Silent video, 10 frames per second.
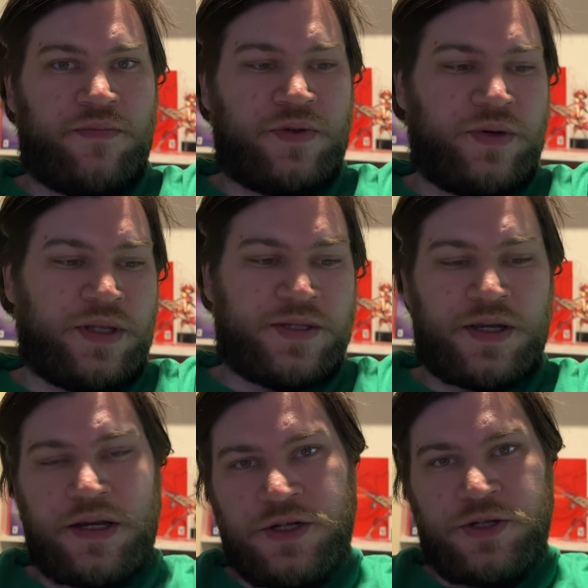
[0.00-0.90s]
between the
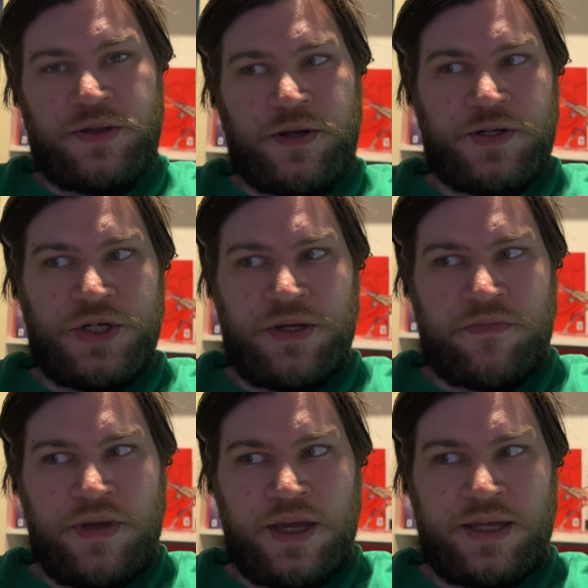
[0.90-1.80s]
second and third
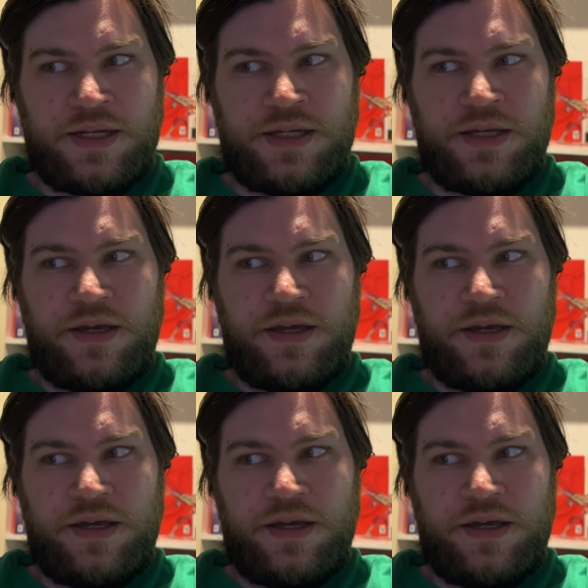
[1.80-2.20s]
gym, and